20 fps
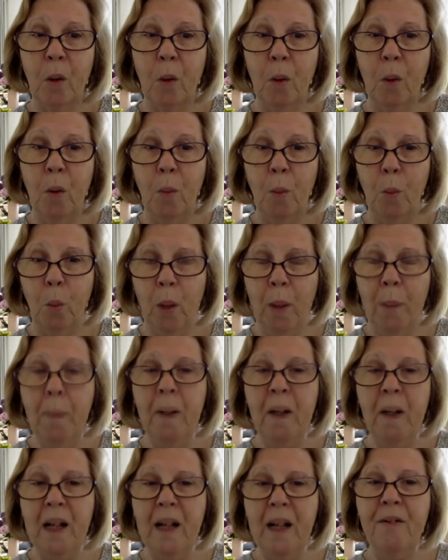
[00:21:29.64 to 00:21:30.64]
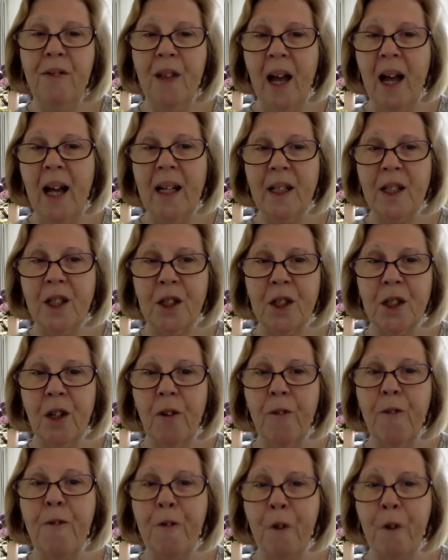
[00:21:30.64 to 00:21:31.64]
We believe that
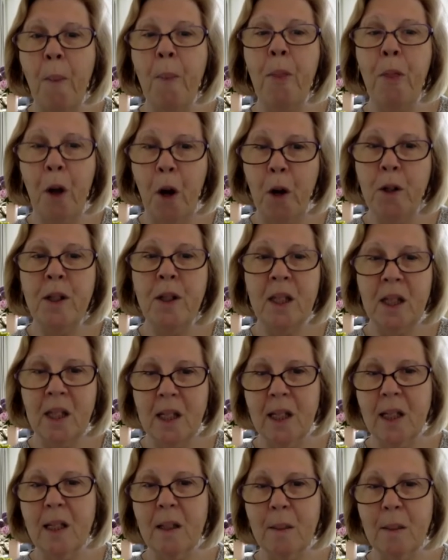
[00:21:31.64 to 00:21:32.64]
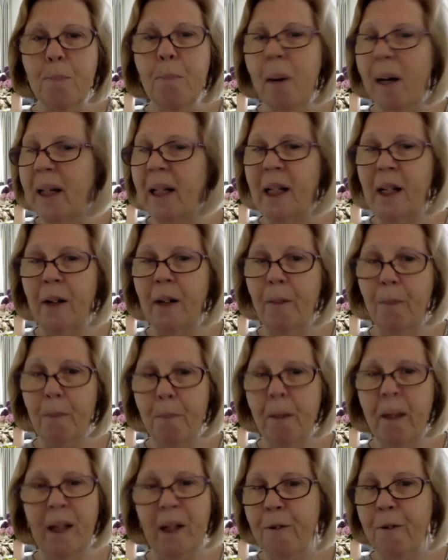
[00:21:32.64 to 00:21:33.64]
from those things, money
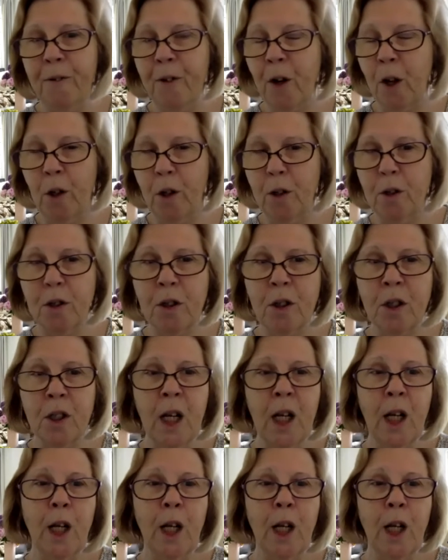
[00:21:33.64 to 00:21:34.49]
flows.